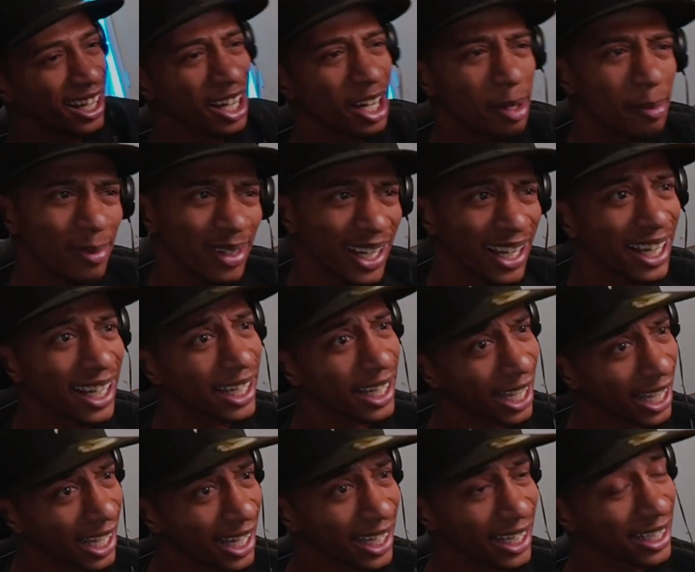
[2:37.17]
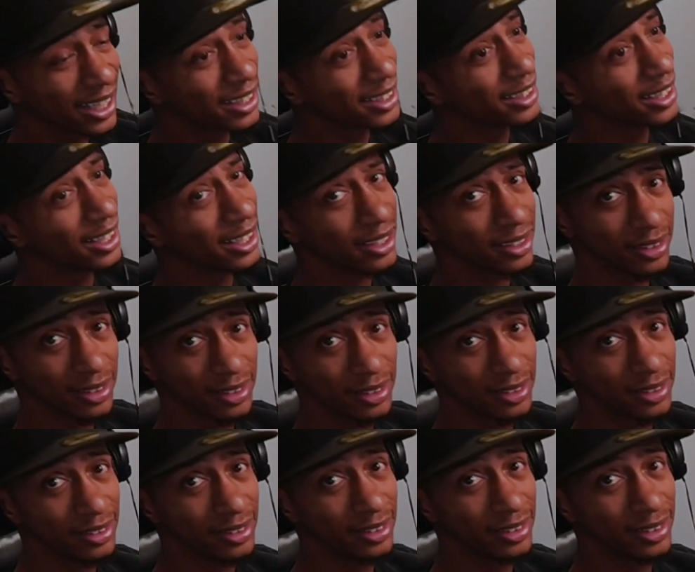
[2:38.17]
I'm gonna lock eyes.
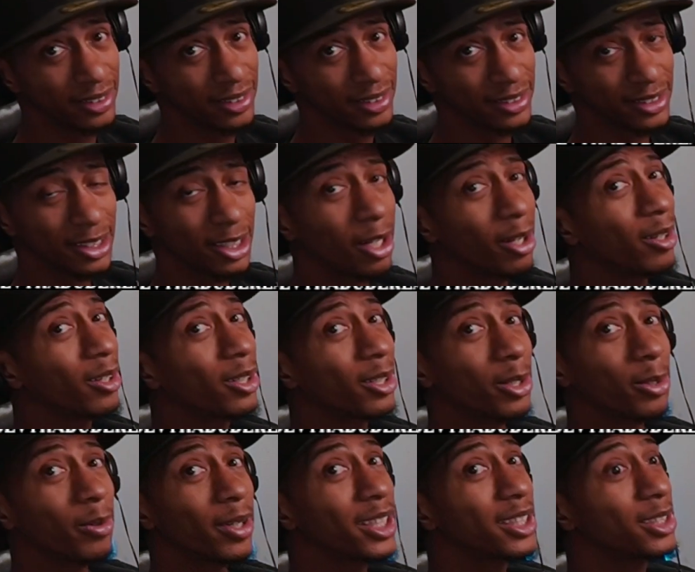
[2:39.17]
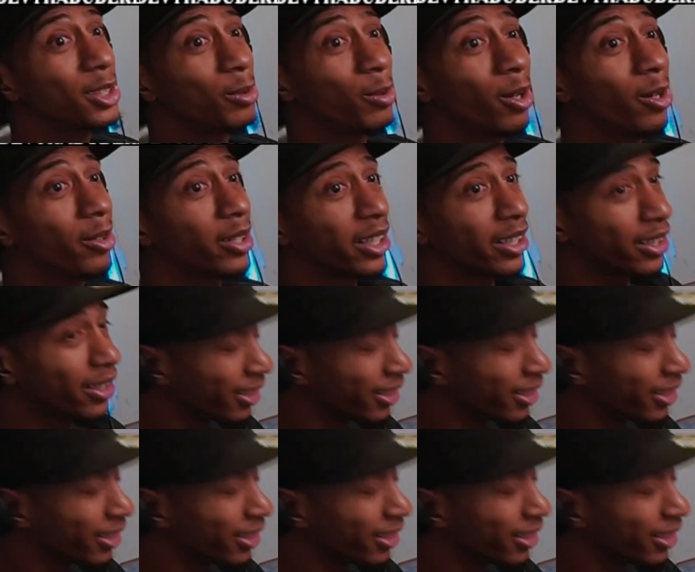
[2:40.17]
She don't look away, she want it.